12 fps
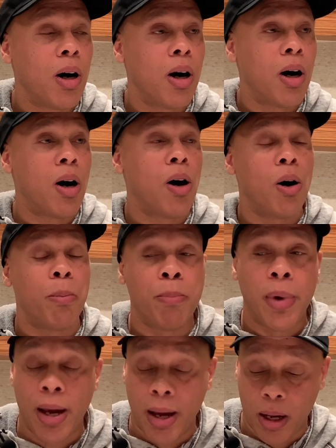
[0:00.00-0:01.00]
Oh
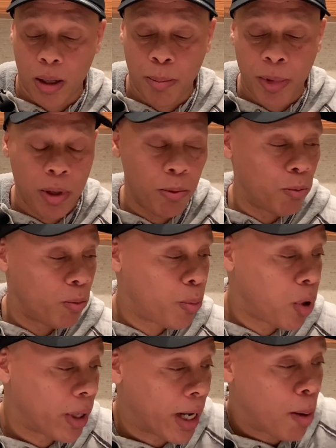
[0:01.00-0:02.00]
man, let me
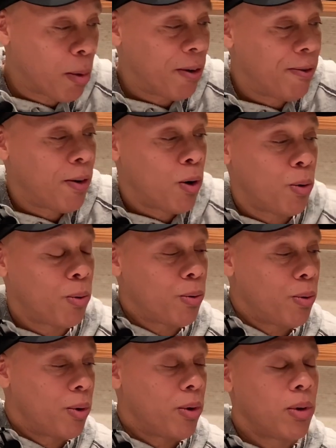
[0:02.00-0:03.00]
pull it out my phone.
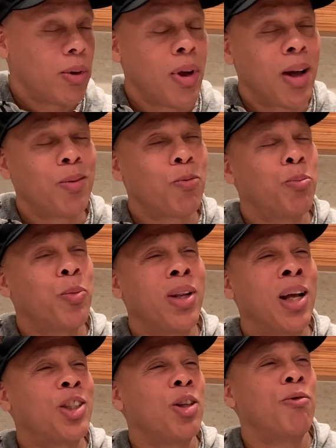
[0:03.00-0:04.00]
No, pull
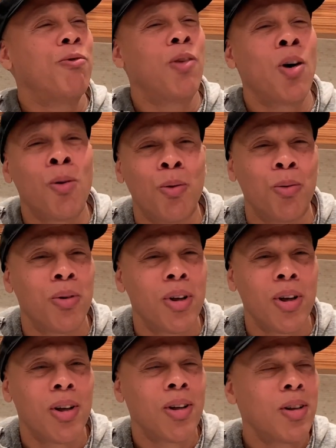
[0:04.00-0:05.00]
out your phone.
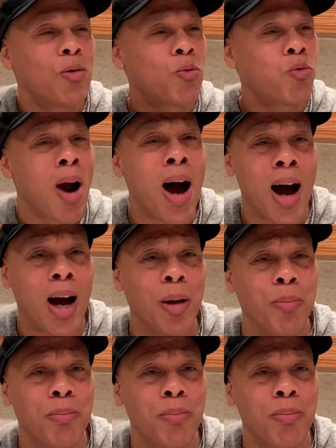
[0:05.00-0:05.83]
Rhyme.